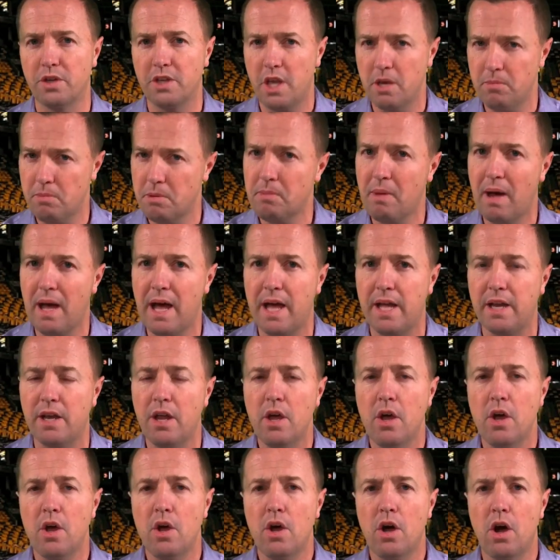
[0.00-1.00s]
And keep in
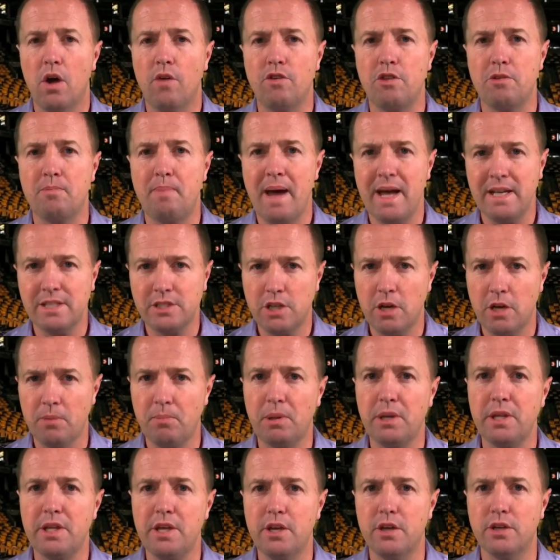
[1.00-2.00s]
mind, over the past
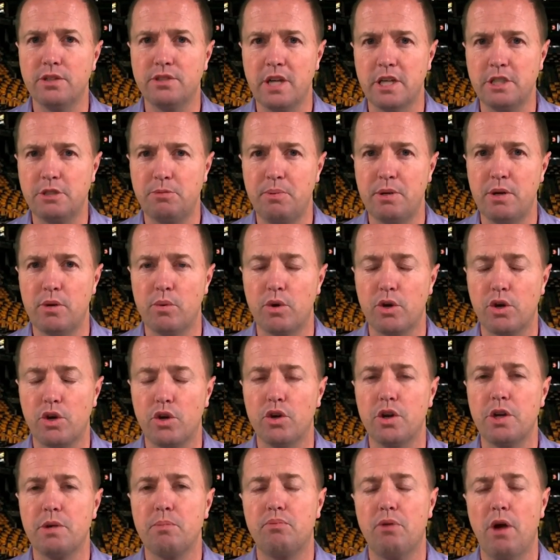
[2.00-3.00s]
couple of years, that's been a
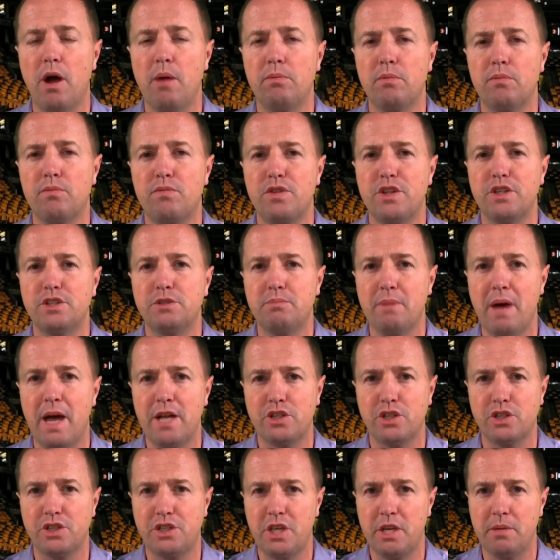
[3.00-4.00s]
recurring problem for this
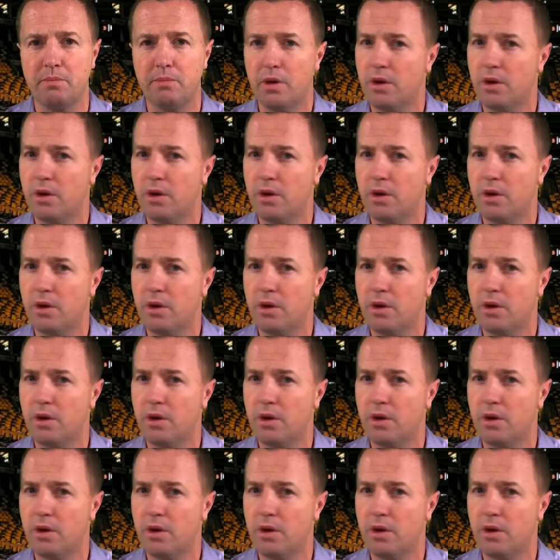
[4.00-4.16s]
Magic team.